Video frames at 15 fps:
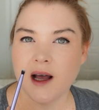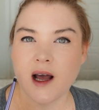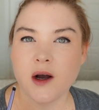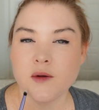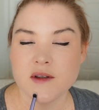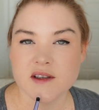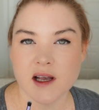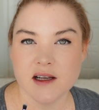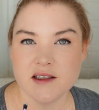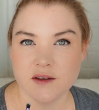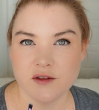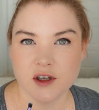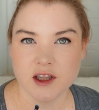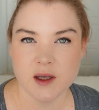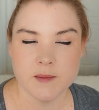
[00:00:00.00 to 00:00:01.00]
outsides
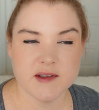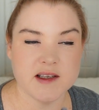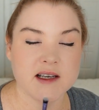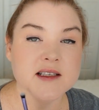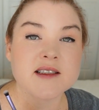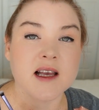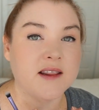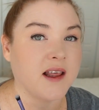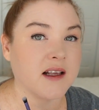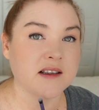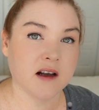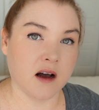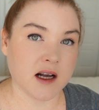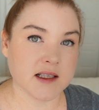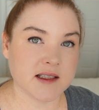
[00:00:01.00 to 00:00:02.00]
of their lipsticks and
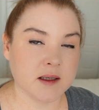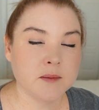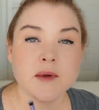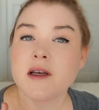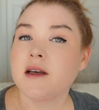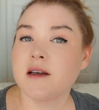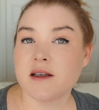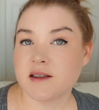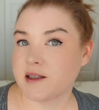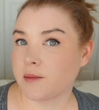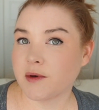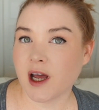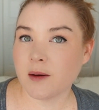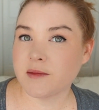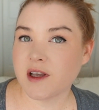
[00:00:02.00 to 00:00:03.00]
that's awesome.
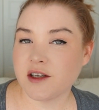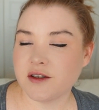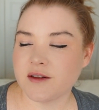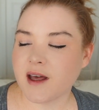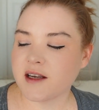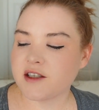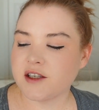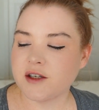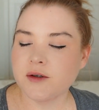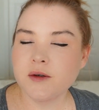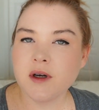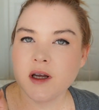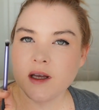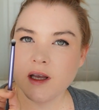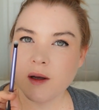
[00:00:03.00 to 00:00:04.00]
Sometimes I do that too.